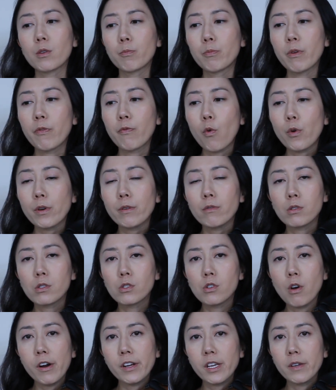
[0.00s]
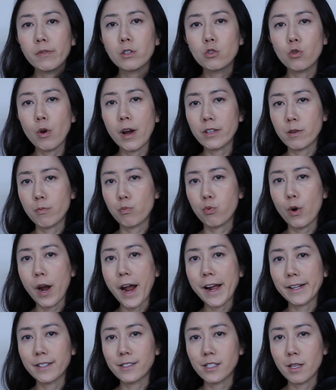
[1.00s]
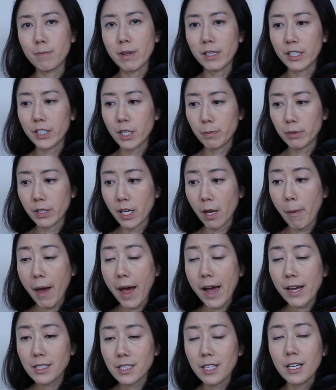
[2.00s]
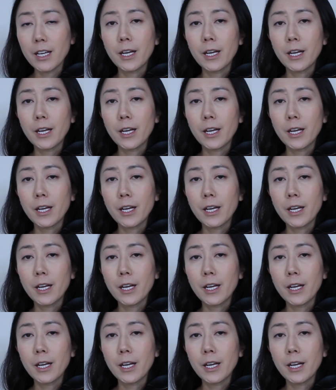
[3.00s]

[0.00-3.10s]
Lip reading: before you start even trying to practice the melody playbacks,